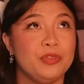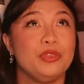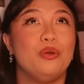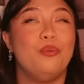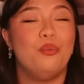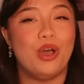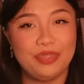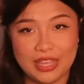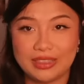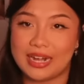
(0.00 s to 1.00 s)
The one
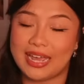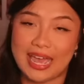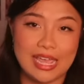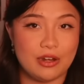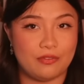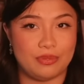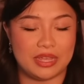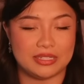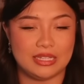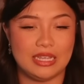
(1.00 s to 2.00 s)
thing that I hated from
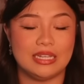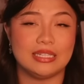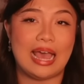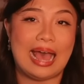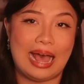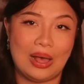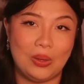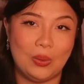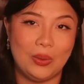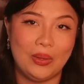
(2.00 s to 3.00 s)
that scene is
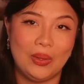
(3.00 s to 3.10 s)
how